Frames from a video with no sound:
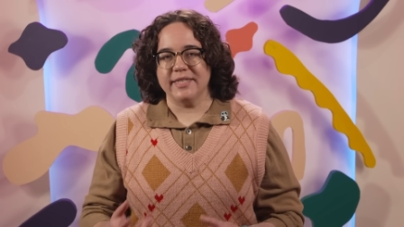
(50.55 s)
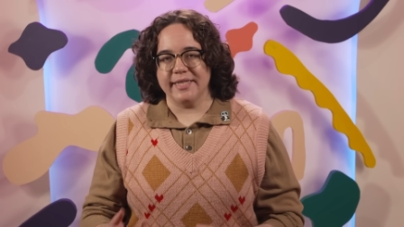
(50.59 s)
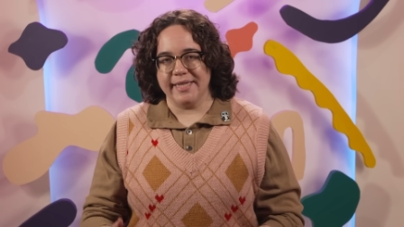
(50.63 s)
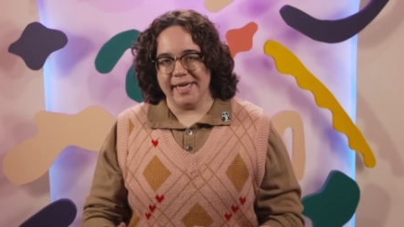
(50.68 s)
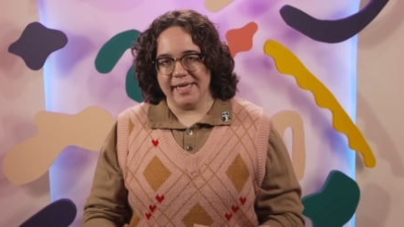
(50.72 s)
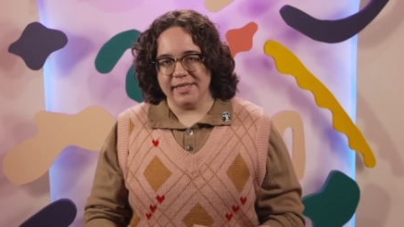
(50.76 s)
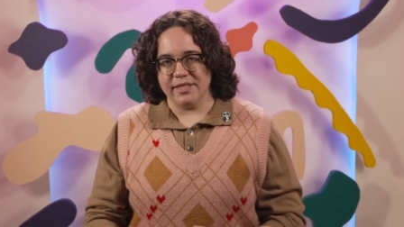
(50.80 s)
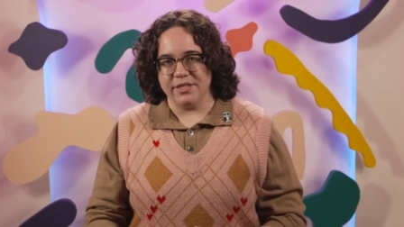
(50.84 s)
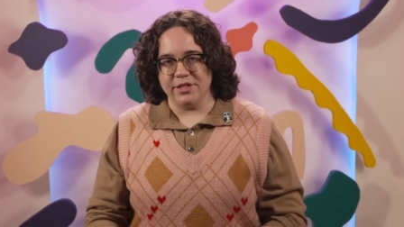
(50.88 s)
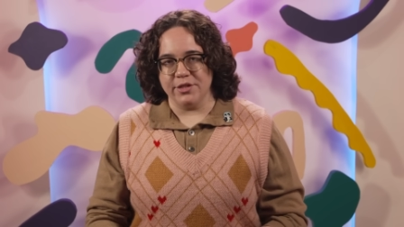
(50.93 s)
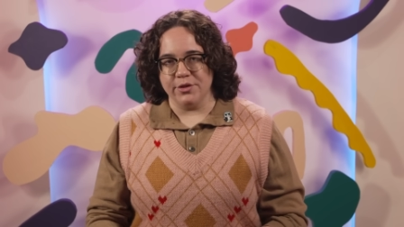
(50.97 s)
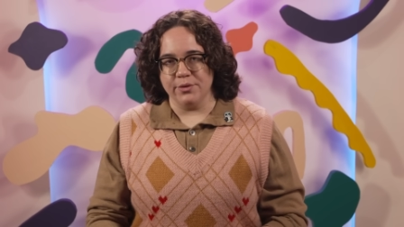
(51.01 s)
to
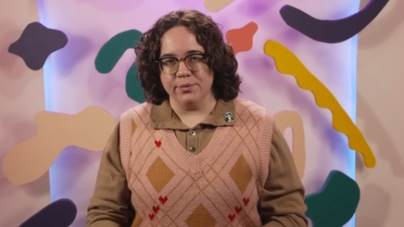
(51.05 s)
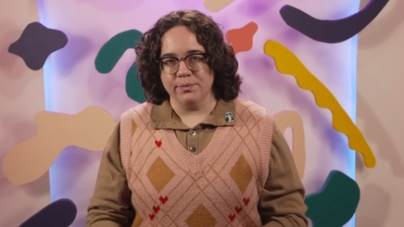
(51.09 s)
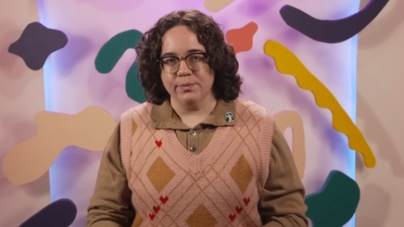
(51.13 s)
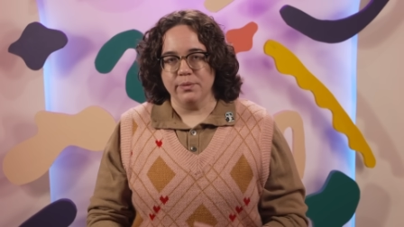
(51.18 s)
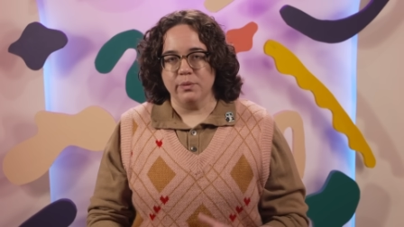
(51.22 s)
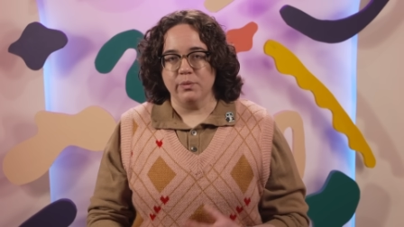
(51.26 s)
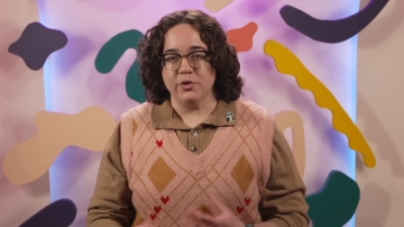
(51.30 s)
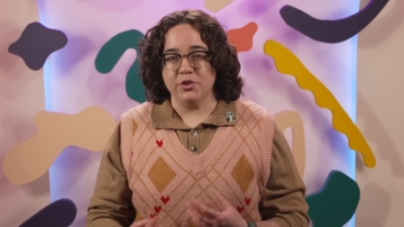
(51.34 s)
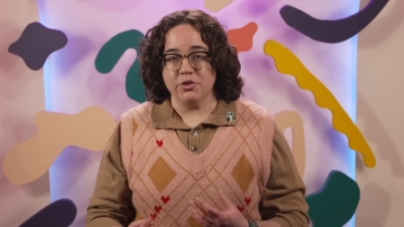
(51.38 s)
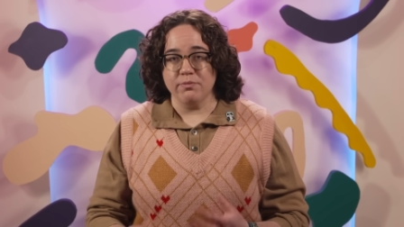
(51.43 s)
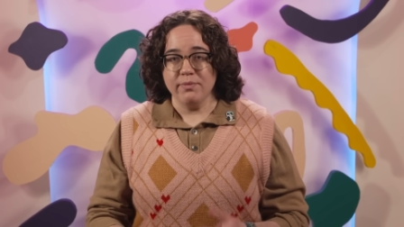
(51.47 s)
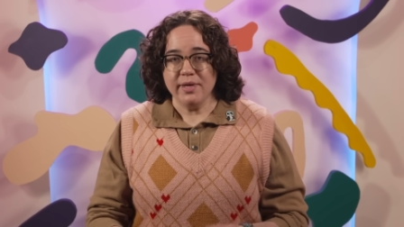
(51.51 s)
get to,
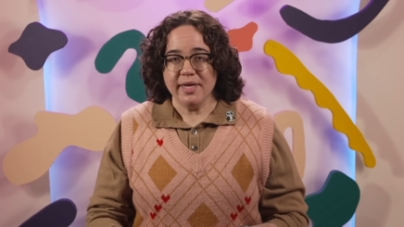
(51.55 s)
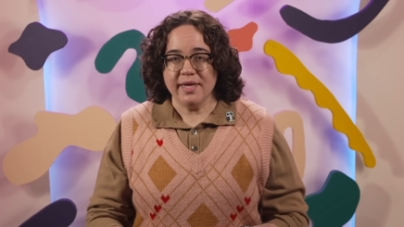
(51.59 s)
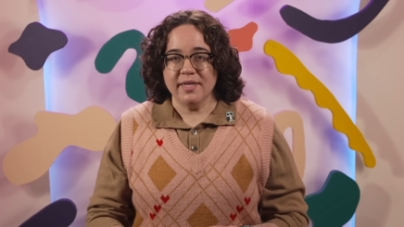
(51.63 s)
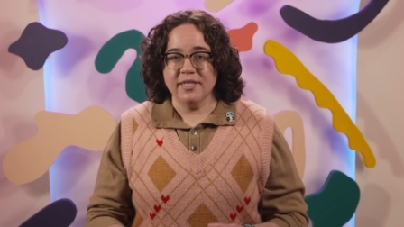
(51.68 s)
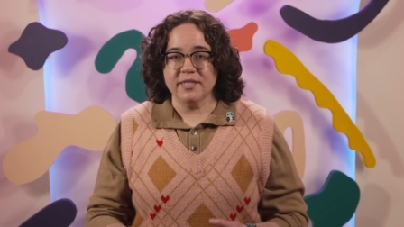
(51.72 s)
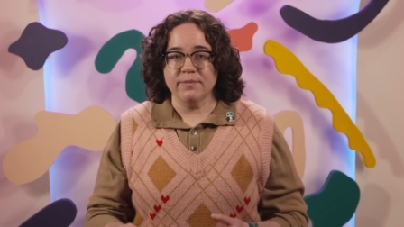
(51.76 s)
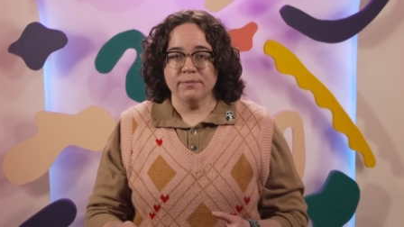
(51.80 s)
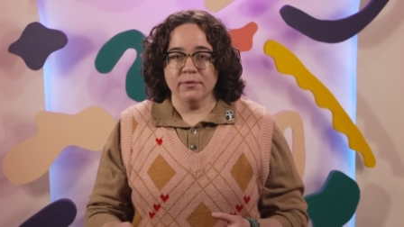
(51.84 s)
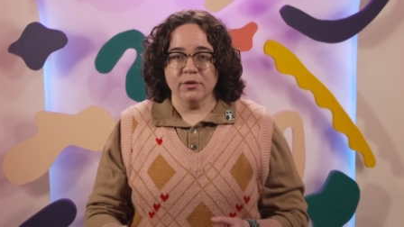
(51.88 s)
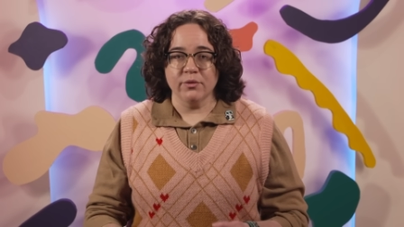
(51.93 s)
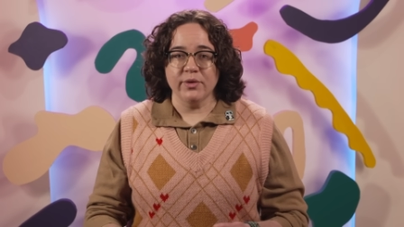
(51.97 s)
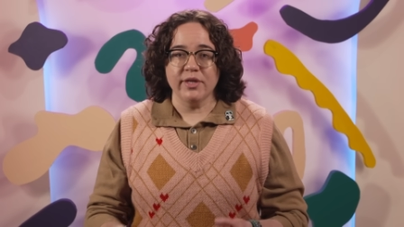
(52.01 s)
which
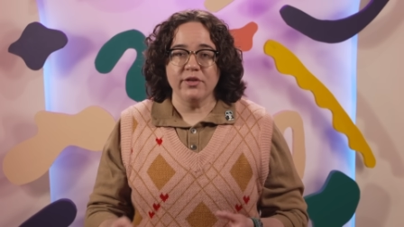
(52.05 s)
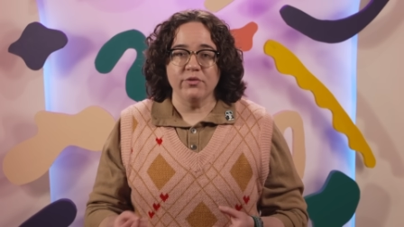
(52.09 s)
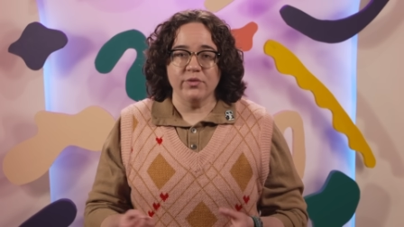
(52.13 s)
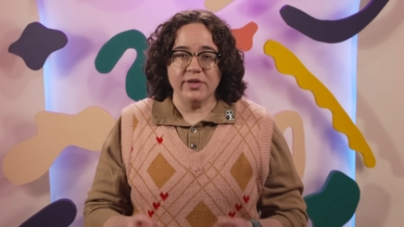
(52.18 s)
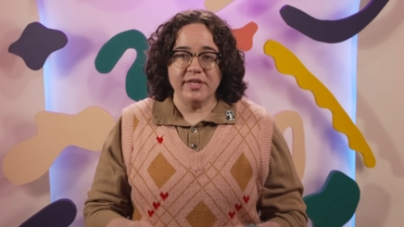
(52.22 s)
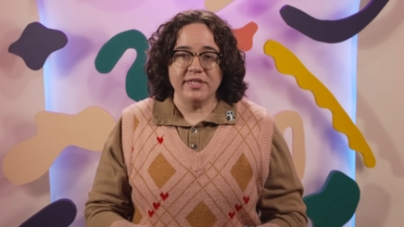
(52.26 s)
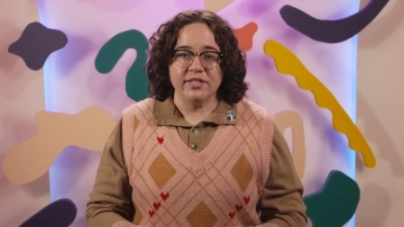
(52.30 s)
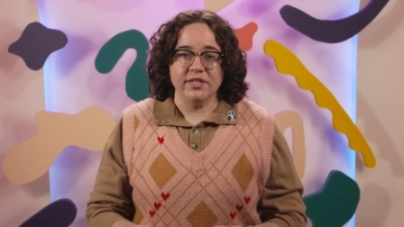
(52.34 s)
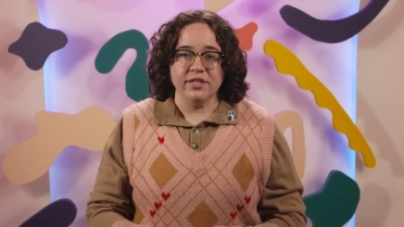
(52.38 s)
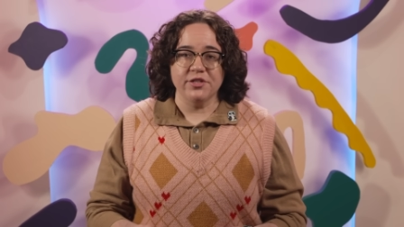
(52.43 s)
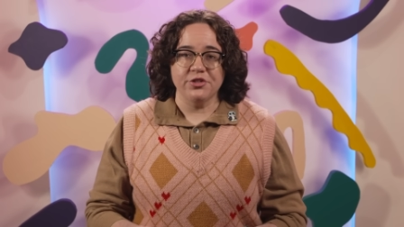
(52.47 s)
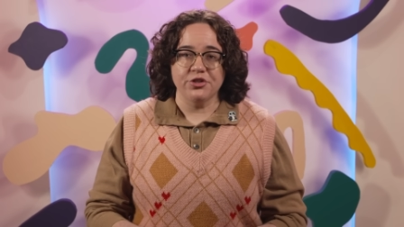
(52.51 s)
means marine
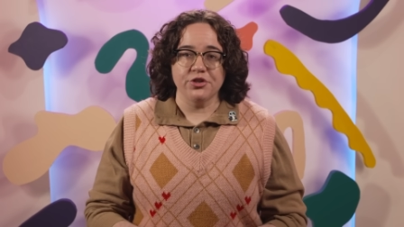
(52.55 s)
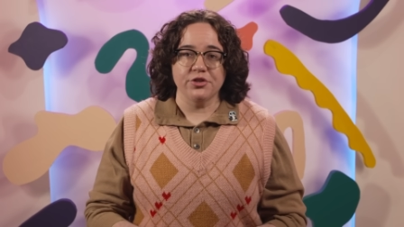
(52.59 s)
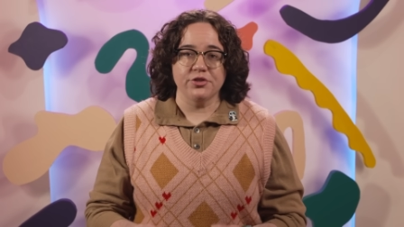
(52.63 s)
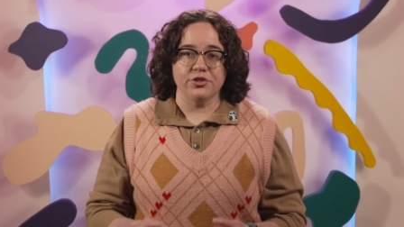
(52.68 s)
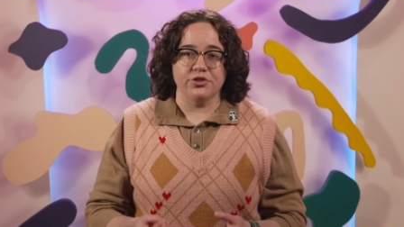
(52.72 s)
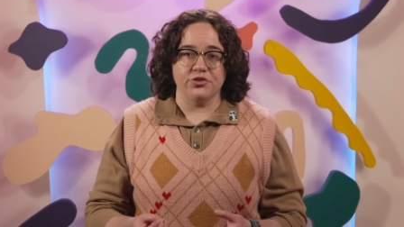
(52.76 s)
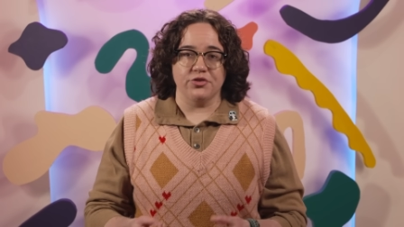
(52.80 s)
researchers